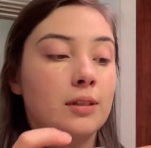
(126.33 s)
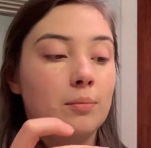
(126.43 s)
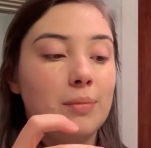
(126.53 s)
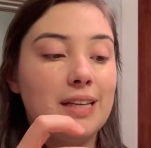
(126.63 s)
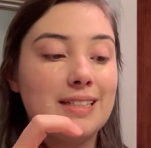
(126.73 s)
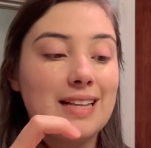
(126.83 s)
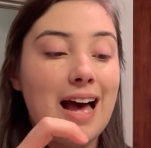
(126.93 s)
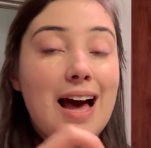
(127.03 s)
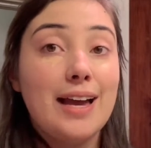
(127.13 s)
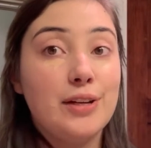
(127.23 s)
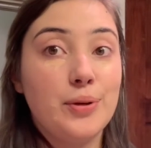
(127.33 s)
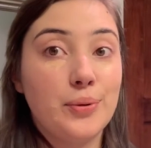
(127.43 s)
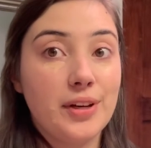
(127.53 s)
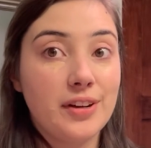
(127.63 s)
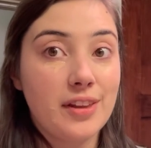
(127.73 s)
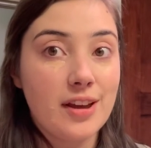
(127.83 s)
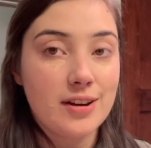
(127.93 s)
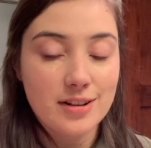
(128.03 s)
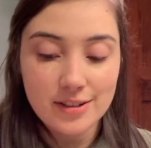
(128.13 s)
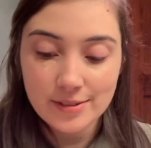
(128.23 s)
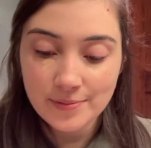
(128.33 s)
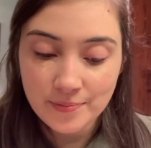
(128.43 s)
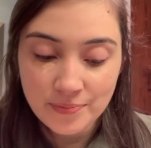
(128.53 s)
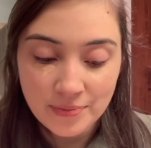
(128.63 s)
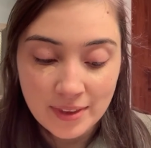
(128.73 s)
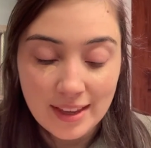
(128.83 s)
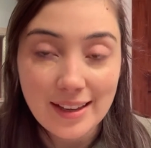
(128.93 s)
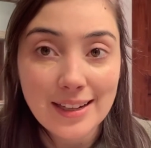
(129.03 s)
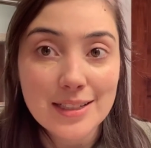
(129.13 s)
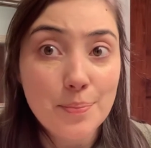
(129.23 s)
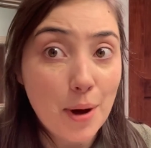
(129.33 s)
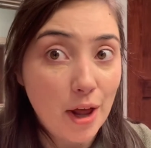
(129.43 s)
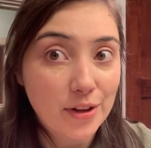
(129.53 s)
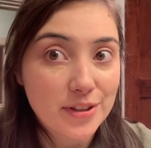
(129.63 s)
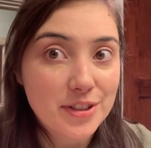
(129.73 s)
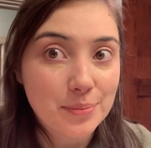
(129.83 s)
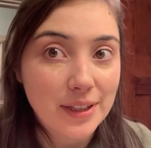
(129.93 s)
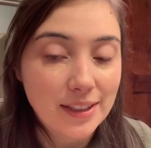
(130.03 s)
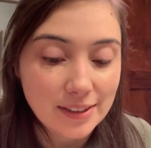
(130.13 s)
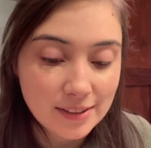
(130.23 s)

Because I know they're there and it bothers me.